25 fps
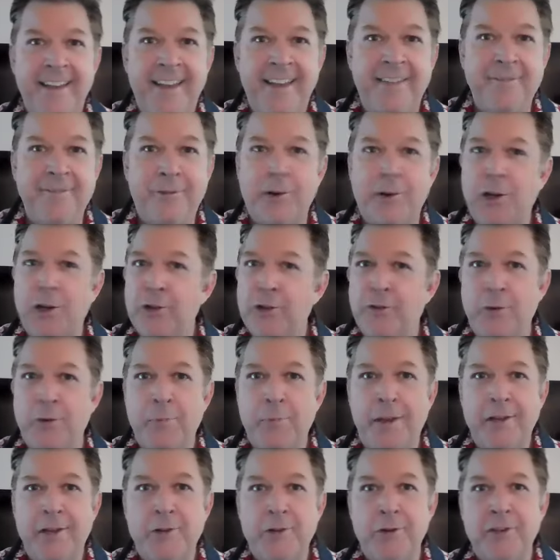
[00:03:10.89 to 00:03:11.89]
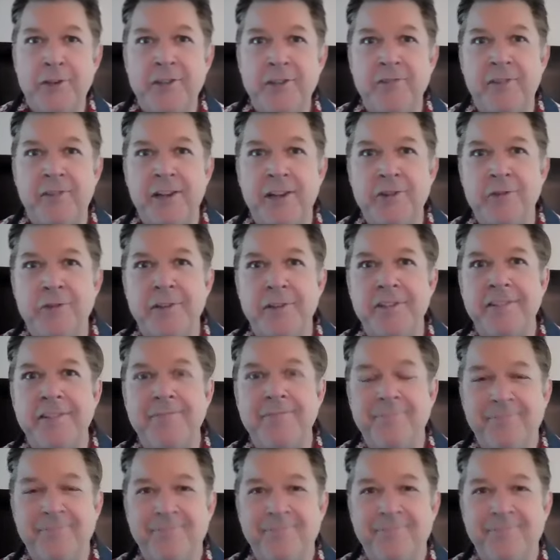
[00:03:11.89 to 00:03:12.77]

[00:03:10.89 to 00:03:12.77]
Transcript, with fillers: and for all of our patriots and veterans.